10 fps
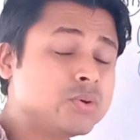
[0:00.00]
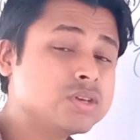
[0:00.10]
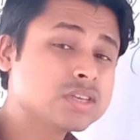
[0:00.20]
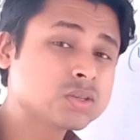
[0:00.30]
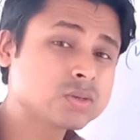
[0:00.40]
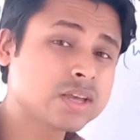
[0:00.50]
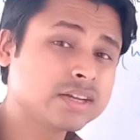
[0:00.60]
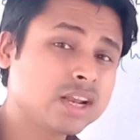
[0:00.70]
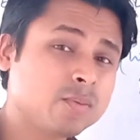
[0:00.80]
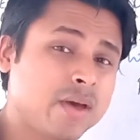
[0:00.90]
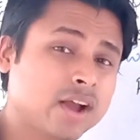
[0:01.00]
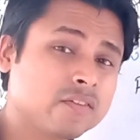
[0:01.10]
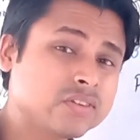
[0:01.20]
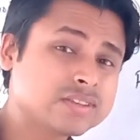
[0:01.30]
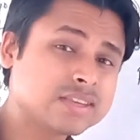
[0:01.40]
Who is the suicidal bag
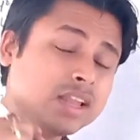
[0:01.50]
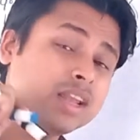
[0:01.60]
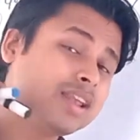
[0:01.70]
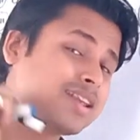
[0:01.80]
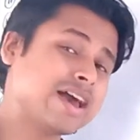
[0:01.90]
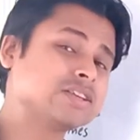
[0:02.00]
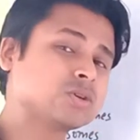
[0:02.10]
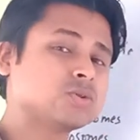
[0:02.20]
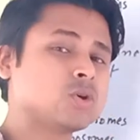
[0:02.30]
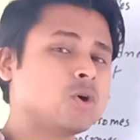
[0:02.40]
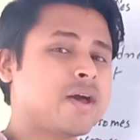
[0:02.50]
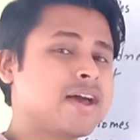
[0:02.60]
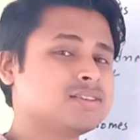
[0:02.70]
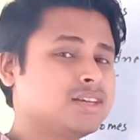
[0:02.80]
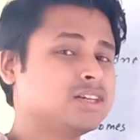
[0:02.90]
of the cell? Lysosome,
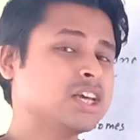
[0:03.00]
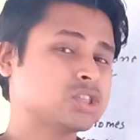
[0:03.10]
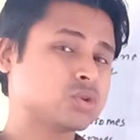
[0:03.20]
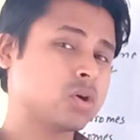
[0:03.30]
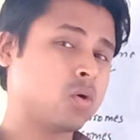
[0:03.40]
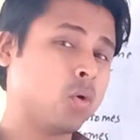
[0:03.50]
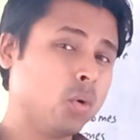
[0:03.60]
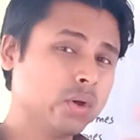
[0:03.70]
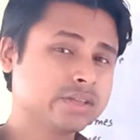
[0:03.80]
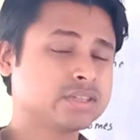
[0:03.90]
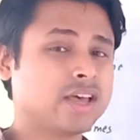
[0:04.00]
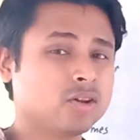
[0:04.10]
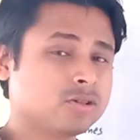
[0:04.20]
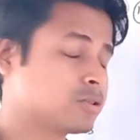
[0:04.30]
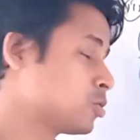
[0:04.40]
as it destroys whole
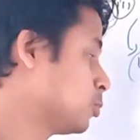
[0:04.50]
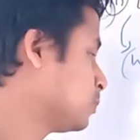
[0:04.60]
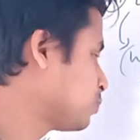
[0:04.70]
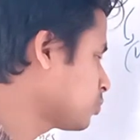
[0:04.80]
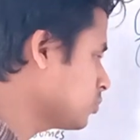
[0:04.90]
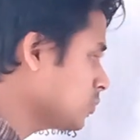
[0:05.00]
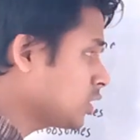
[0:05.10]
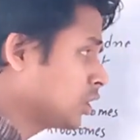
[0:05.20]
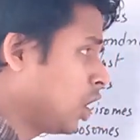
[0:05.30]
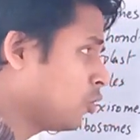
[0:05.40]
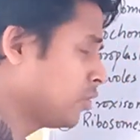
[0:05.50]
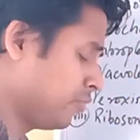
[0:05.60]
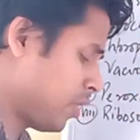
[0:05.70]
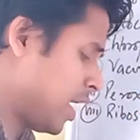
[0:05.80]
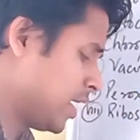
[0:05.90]
cell also. Now
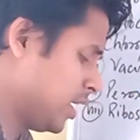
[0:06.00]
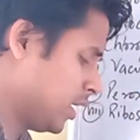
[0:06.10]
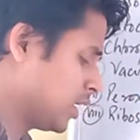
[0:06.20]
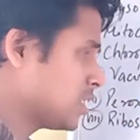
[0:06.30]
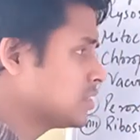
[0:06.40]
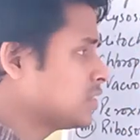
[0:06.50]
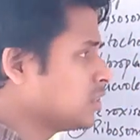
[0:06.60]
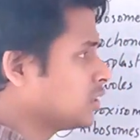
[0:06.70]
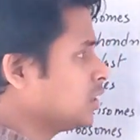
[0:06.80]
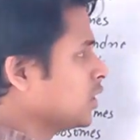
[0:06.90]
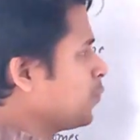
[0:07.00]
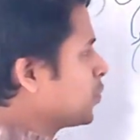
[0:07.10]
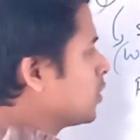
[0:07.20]
if I consider